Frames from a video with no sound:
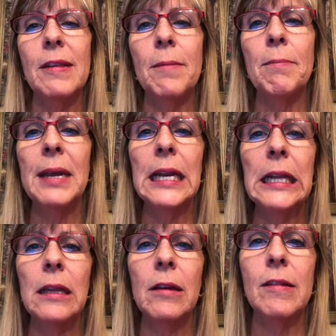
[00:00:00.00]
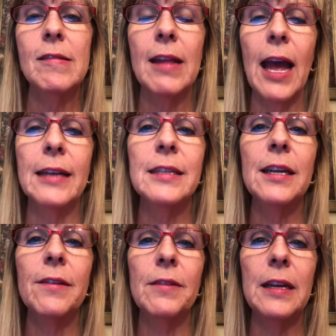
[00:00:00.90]
meaningless
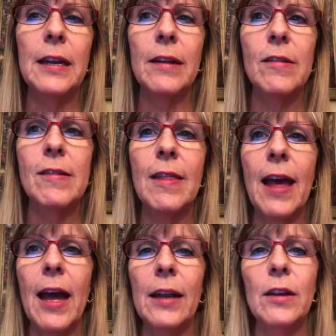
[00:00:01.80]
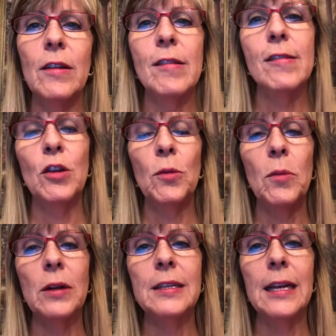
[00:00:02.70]
activities that consume
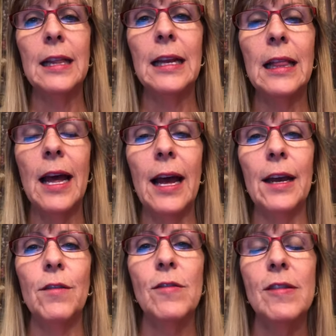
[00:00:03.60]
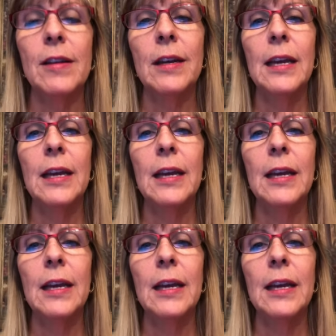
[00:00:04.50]
our daily lives,